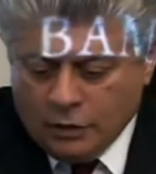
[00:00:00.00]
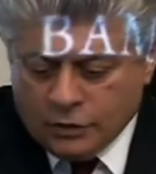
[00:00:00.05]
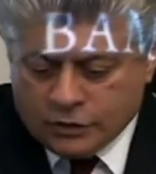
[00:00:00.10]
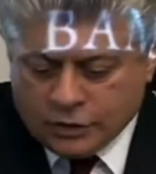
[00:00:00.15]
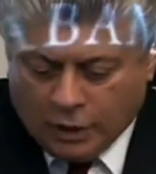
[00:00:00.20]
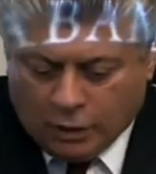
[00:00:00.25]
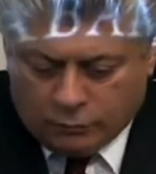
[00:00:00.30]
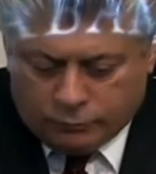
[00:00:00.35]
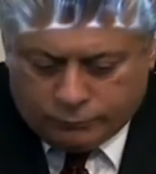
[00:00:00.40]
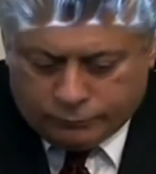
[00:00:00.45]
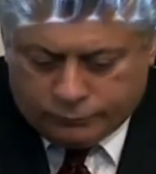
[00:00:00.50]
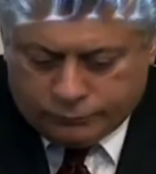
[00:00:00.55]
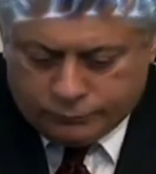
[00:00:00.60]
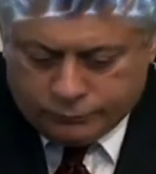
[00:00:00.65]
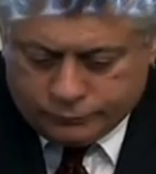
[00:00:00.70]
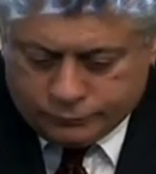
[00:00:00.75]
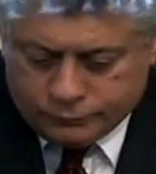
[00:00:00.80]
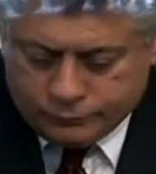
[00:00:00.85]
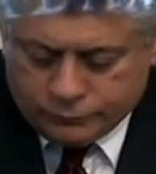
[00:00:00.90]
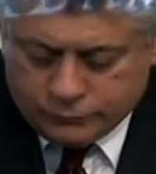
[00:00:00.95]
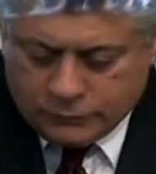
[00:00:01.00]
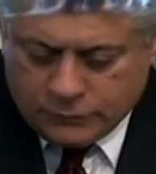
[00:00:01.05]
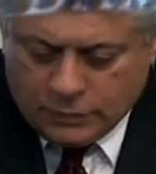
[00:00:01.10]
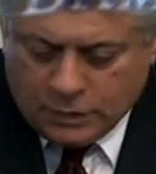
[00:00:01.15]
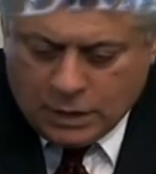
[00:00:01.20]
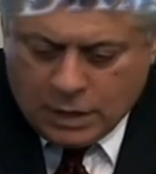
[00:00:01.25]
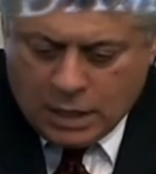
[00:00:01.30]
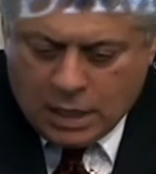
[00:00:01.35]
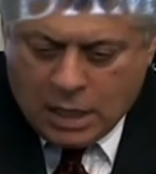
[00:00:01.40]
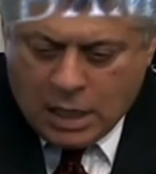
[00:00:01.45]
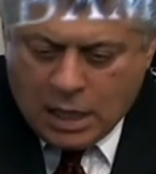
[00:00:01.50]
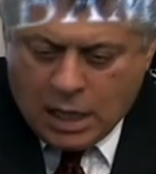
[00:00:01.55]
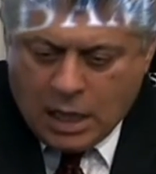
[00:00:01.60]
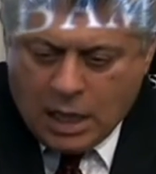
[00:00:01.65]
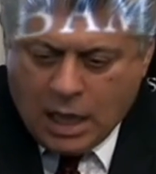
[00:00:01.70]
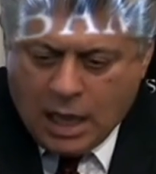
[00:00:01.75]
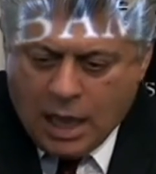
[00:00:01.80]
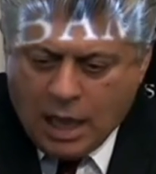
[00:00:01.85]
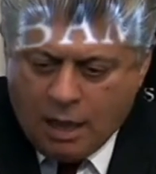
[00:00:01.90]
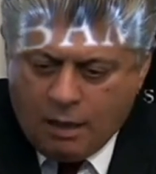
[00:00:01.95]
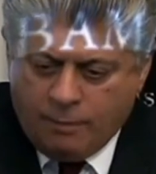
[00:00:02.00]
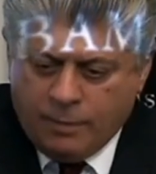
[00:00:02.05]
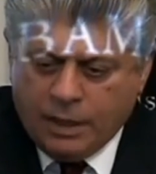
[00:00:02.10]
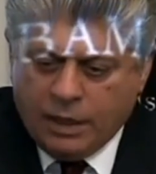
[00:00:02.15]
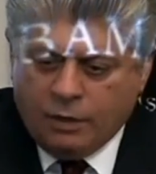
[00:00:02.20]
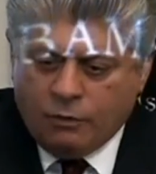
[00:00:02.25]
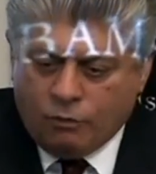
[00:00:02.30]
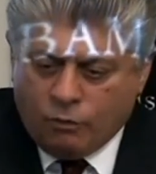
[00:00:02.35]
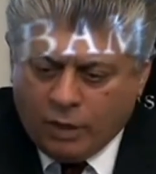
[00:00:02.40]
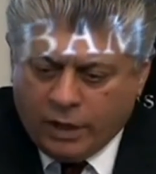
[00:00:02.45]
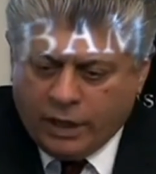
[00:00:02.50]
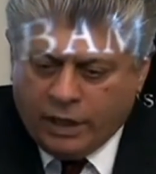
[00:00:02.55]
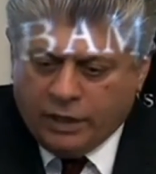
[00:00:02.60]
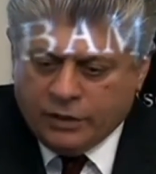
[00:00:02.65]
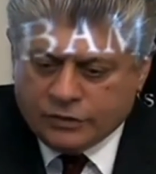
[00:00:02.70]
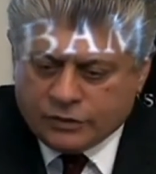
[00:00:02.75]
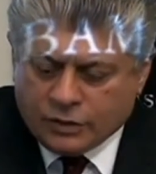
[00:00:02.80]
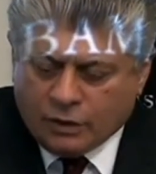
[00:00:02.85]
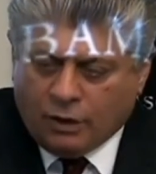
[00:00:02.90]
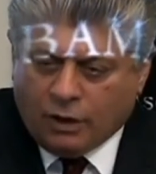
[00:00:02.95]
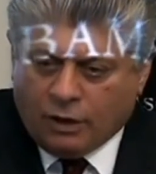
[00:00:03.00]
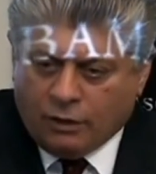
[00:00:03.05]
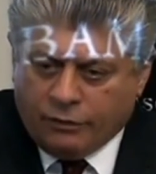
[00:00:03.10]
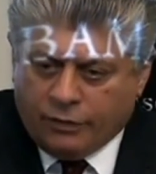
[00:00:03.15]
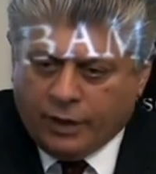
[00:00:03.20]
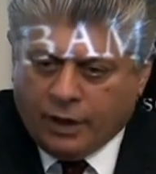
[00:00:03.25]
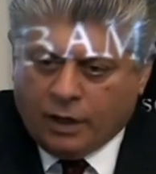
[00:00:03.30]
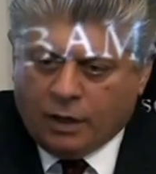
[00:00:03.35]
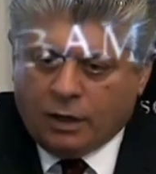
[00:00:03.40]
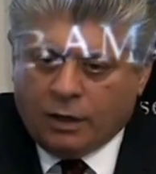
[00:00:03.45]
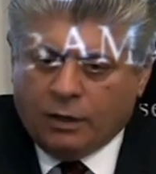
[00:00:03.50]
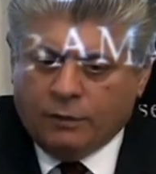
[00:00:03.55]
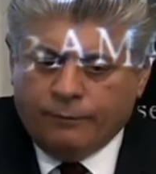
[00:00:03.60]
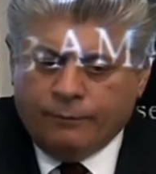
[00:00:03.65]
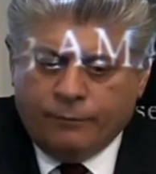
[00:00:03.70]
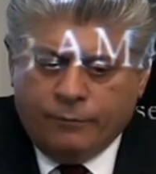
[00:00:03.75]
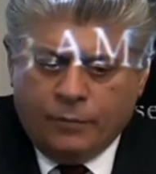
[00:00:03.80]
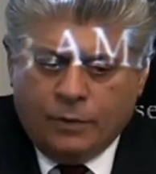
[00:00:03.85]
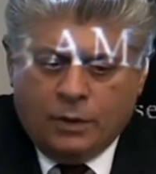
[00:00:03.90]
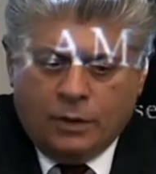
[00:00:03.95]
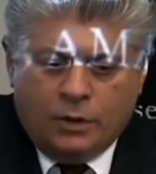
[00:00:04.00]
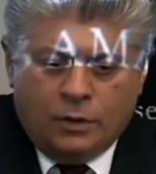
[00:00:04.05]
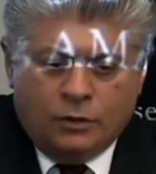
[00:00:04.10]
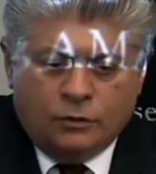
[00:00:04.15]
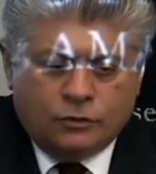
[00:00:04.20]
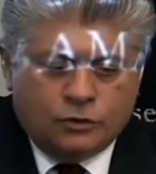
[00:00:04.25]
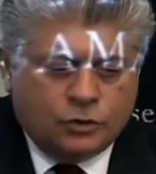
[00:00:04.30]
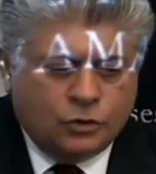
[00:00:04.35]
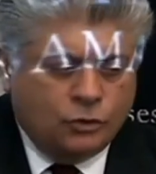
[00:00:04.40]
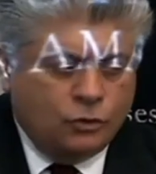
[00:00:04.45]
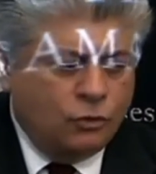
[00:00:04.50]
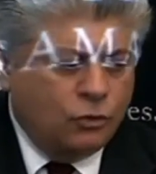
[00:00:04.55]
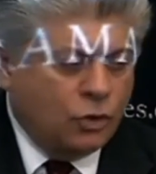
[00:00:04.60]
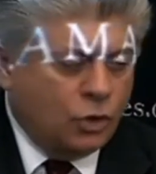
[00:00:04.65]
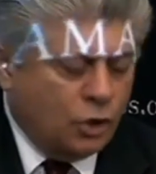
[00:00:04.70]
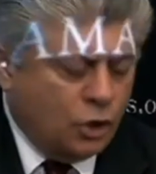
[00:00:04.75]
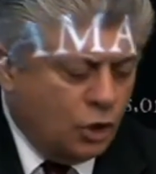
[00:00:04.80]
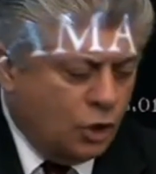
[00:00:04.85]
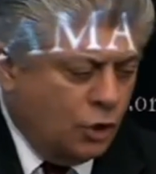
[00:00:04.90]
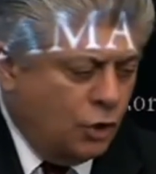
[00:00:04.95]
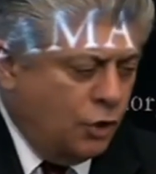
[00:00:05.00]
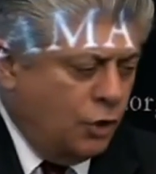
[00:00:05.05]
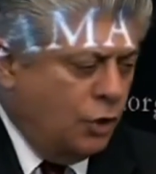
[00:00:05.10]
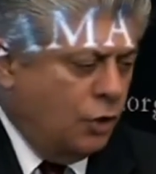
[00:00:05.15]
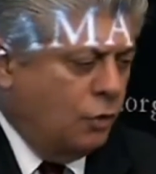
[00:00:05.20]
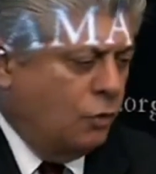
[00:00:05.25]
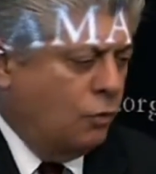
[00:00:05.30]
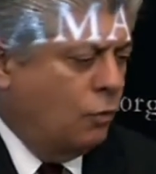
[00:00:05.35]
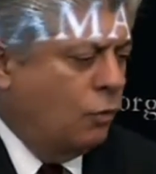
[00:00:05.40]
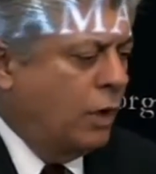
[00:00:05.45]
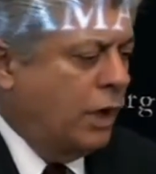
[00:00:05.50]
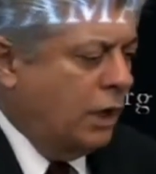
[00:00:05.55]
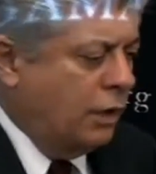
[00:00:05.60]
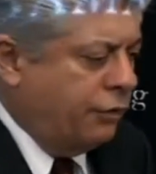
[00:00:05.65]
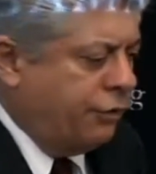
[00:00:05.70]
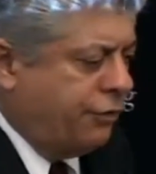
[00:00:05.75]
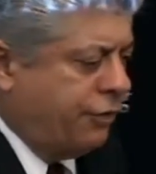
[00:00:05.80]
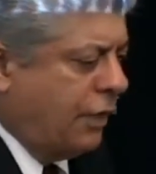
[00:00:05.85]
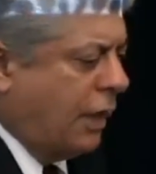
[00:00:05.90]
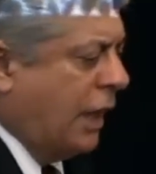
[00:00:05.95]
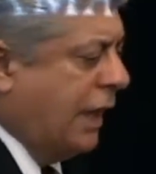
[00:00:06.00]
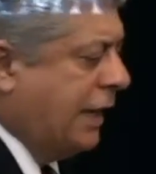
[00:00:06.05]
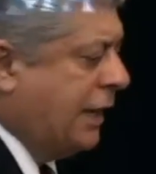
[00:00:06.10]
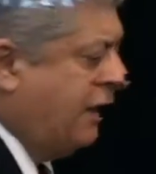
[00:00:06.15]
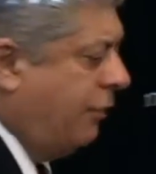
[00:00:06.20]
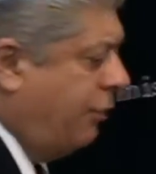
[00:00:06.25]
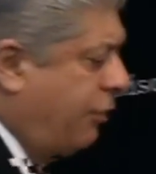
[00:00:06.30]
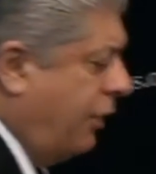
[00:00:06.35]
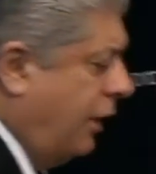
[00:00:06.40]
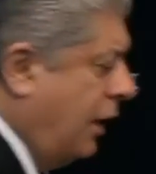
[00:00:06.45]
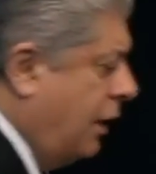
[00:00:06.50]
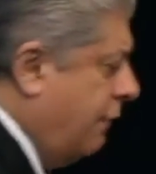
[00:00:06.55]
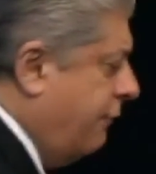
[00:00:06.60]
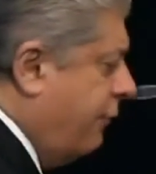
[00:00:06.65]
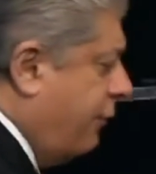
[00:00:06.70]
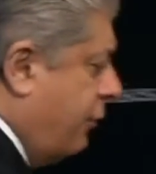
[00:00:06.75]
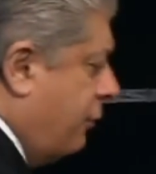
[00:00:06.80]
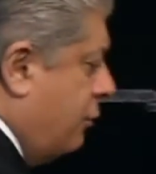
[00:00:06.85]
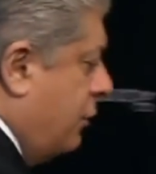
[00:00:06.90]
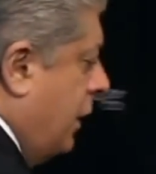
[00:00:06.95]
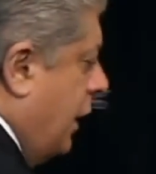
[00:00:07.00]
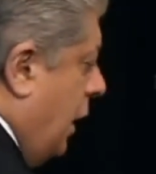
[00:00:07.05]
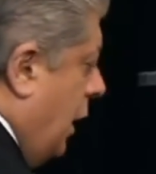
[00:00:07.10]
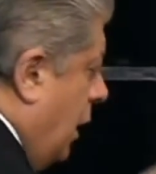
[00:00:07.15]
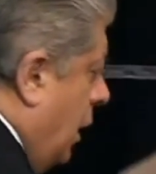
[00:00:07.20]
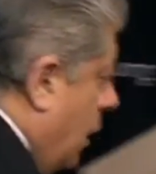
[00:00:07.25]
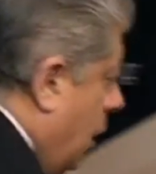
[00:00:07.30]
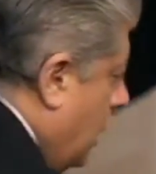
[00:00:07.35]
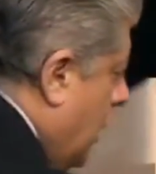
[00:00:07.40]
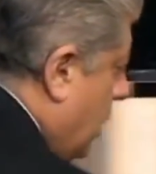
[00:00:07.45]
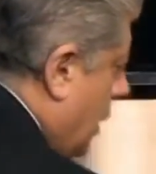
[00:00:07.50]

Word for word: So, how many ways are there to earn wealth? I can think of three.